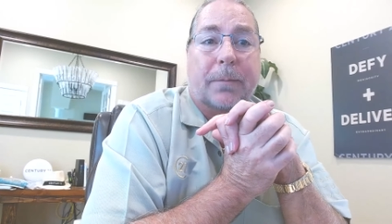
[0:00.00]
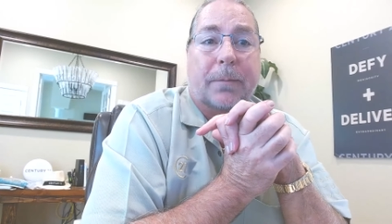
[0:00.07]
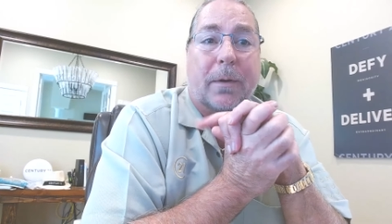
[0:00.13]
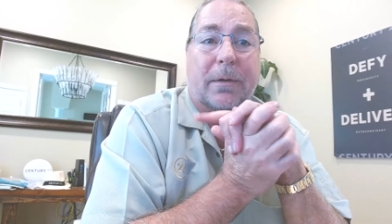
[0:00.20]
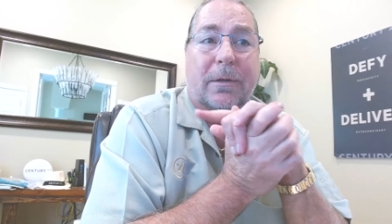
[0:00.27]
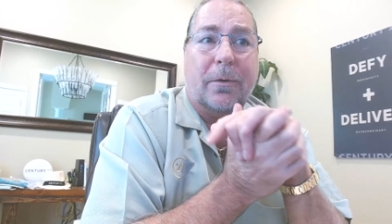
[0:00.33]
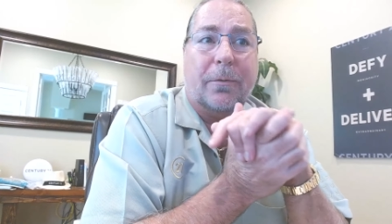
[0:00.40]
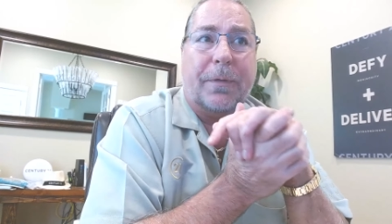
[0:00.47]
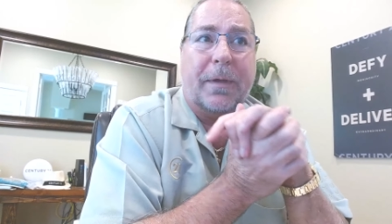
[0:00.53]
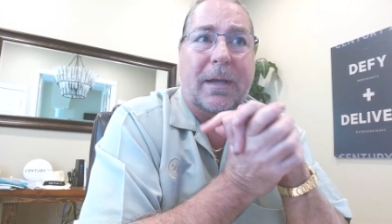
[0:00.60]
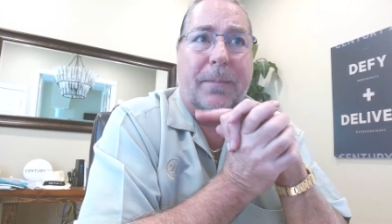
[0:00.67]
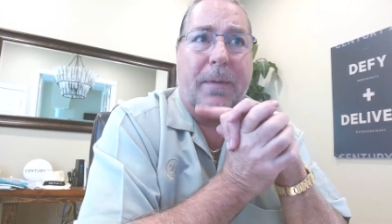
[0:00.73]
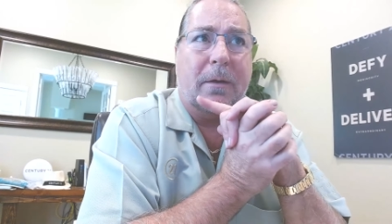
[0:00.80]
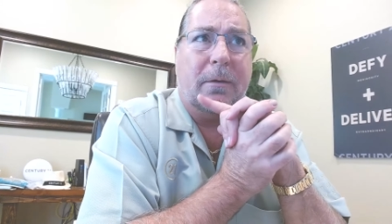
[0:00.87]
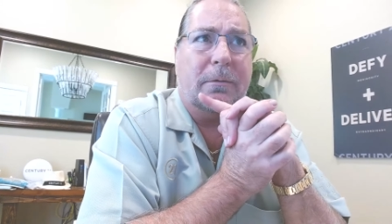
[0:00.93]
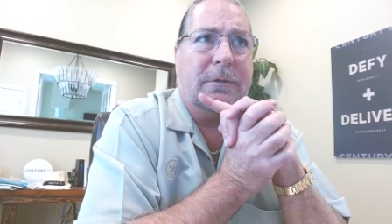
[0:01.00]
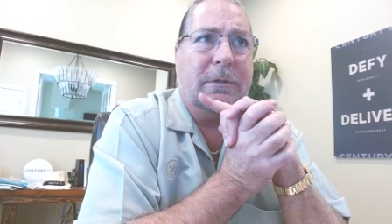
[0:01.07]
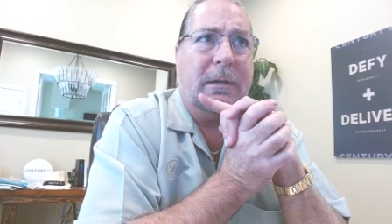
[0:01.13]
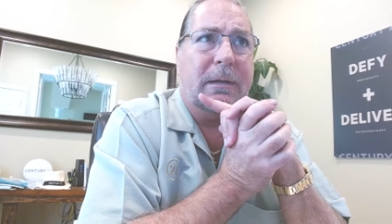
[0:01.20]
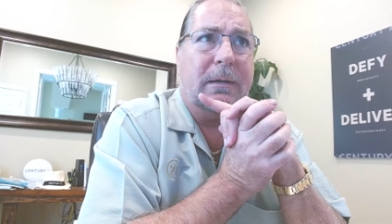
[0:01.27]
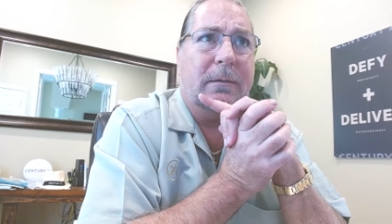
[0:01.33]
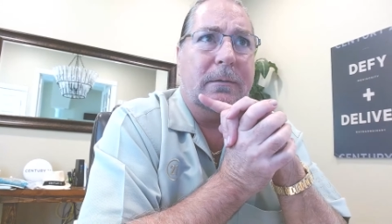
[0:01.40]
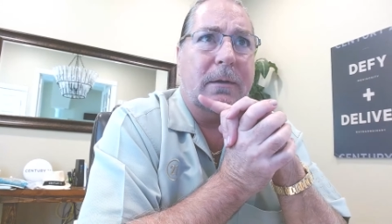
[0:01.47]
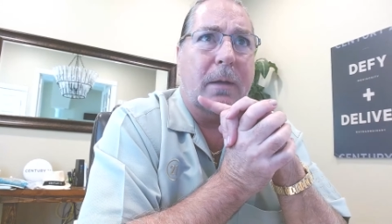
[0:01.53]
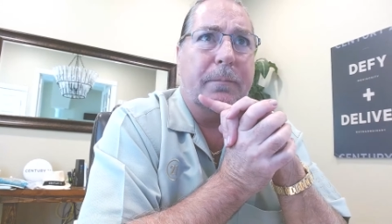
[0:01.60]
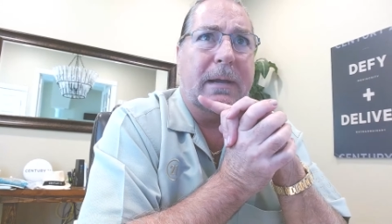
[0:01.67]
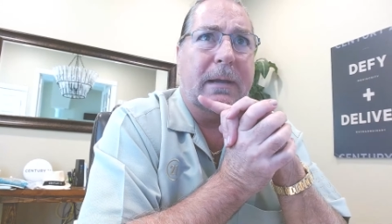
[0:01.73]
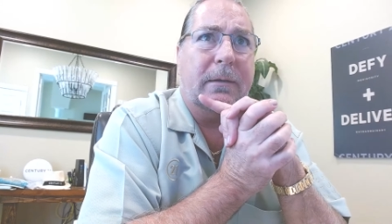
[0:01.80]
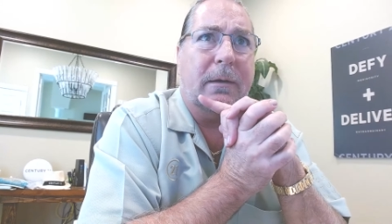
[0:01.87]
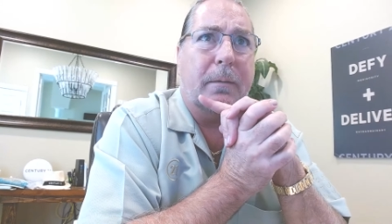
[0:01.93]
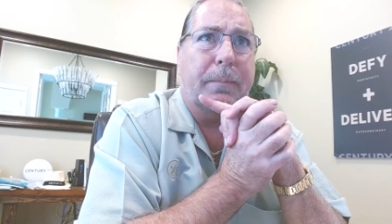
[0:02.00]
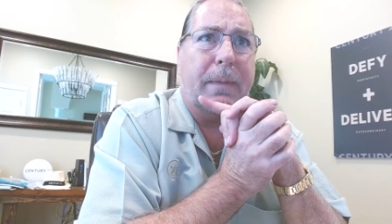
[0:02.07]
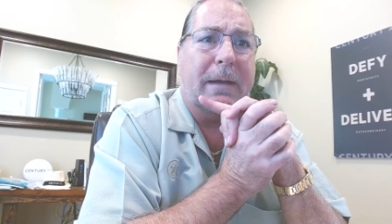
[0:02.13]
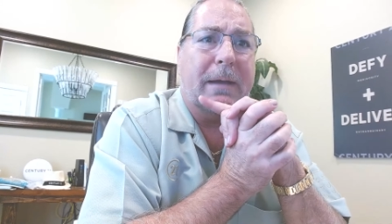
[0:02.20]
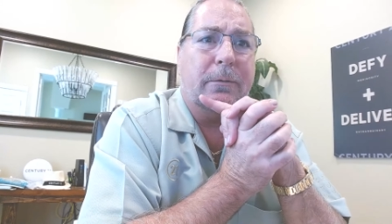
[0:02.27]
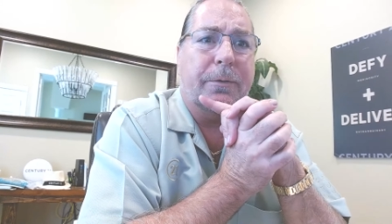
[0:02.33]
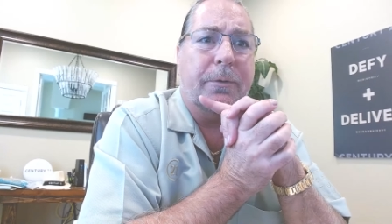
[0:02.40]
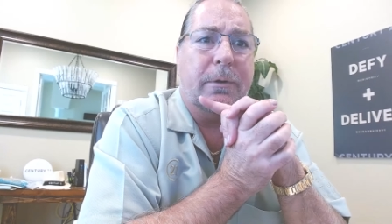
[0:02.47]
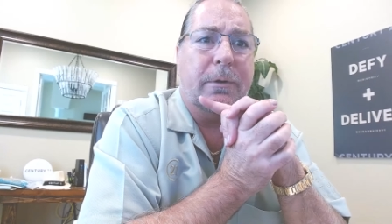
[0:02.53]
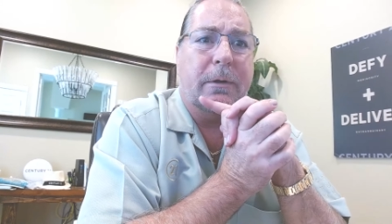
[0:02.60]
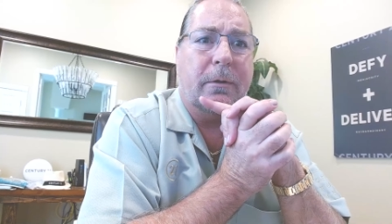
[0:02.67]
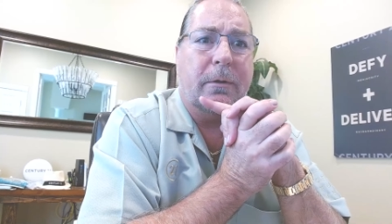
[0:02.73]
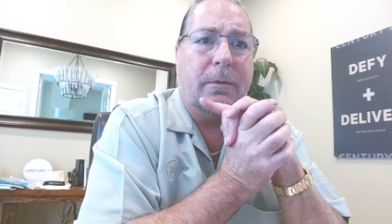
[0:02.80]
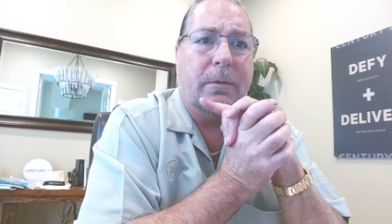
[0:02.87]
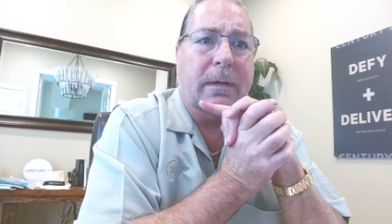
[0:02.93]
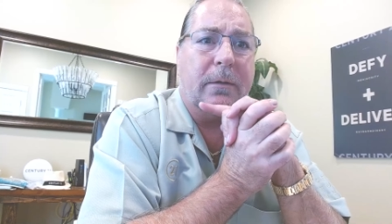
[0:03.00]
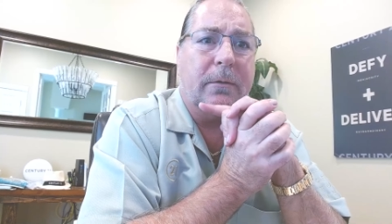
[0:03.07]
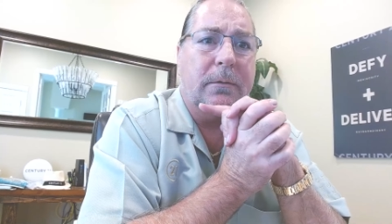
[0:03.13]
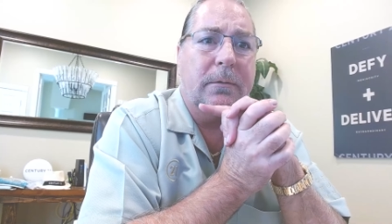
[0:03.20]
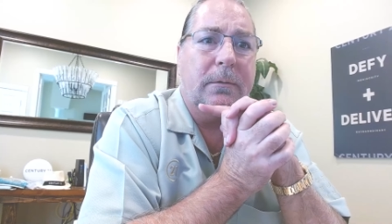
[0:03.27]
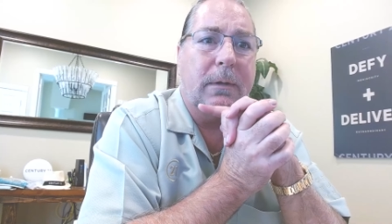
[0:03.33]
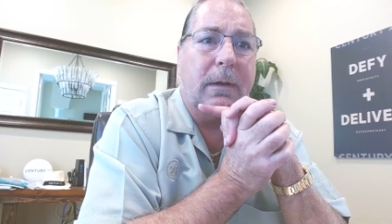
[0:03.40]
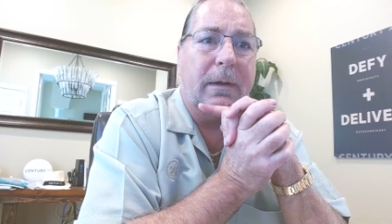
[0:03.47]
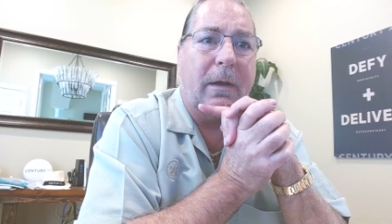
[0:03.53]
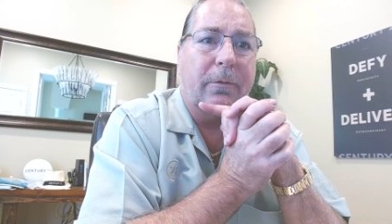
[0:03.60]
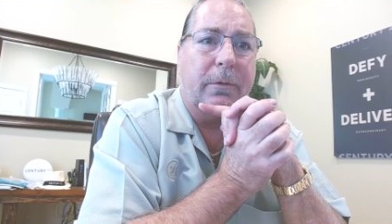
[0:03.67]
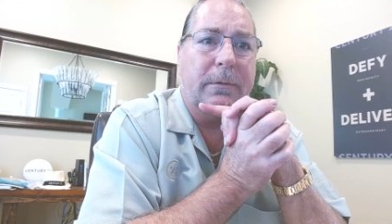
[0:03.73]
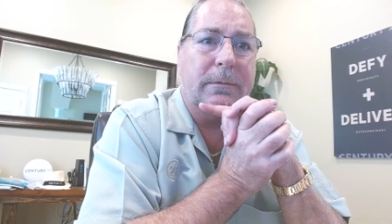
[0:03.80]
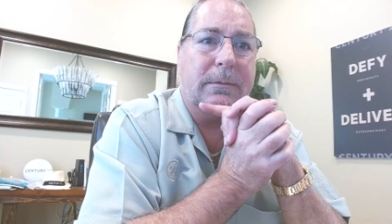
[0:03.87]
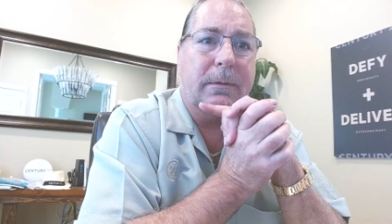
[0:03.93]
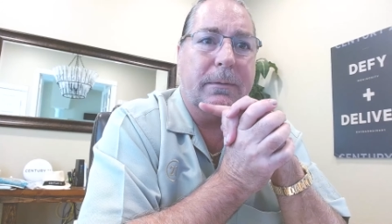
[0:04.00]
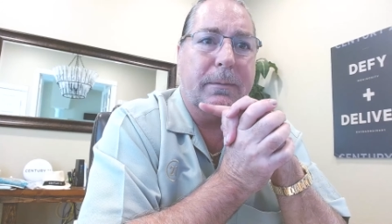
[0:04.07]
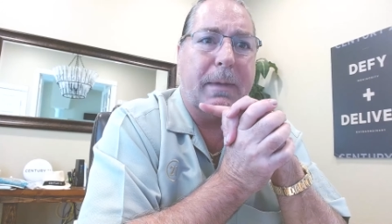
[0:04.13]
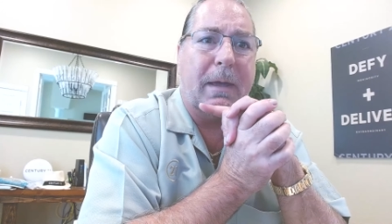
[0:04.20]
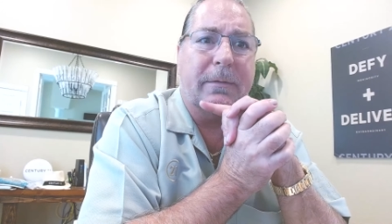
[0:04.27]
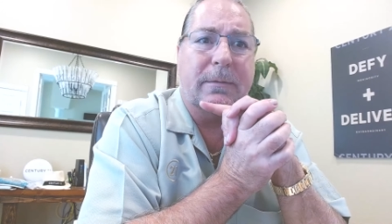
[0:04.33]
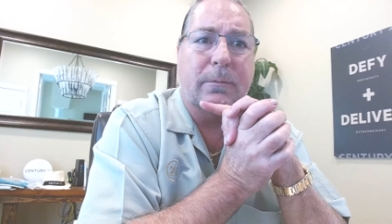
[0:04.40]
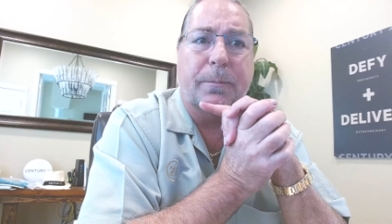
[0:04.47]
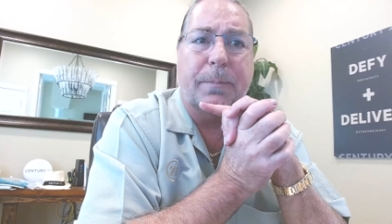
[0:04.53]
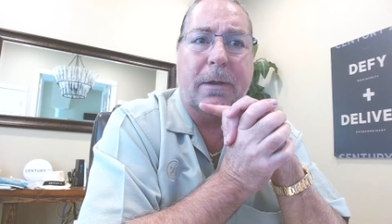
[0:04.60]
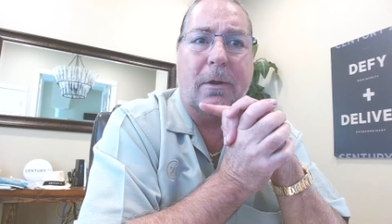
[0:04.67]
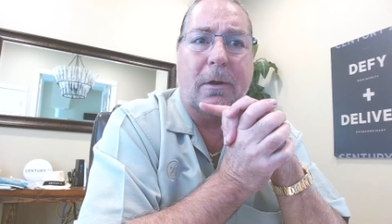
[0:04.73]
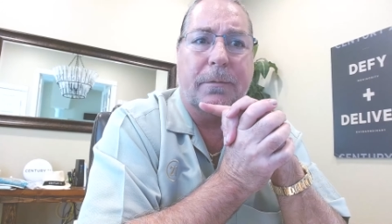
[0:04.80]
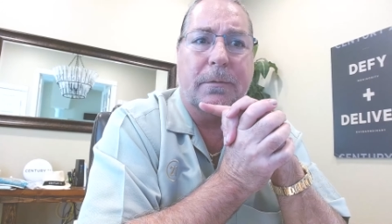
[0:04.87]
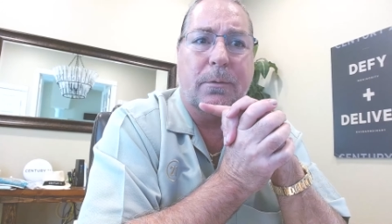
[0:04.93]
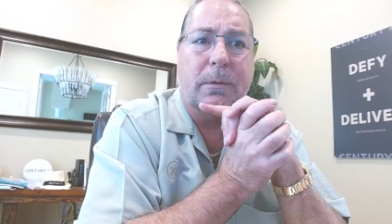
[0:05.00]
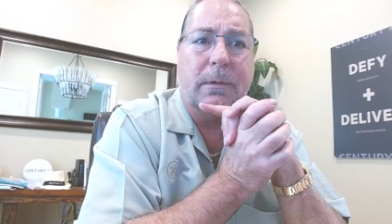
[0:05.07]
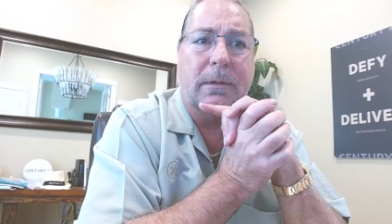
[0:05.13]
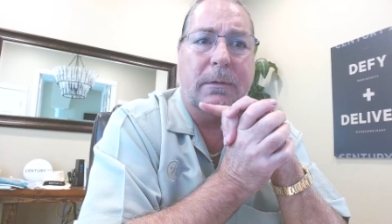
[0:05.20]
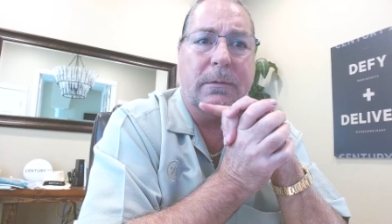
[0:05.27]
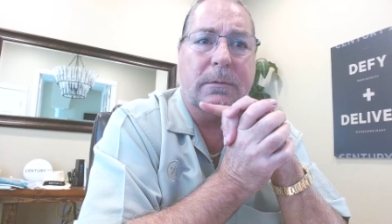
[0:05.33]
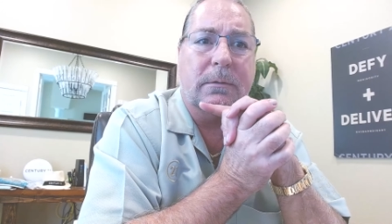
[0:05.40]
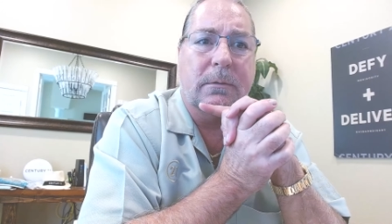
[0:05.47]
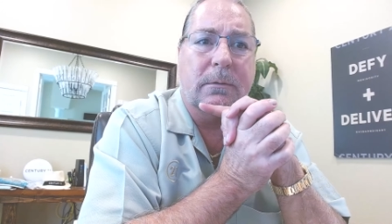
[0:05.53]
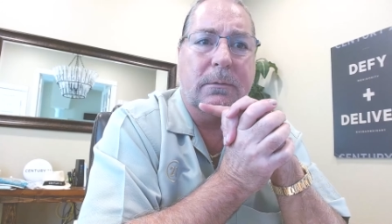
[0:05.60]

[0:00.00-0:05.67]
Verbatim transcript: But you don't think about, oh shit, I'm taking, I'm back to a thirty year loan now. And I would have this one paid off in twenty years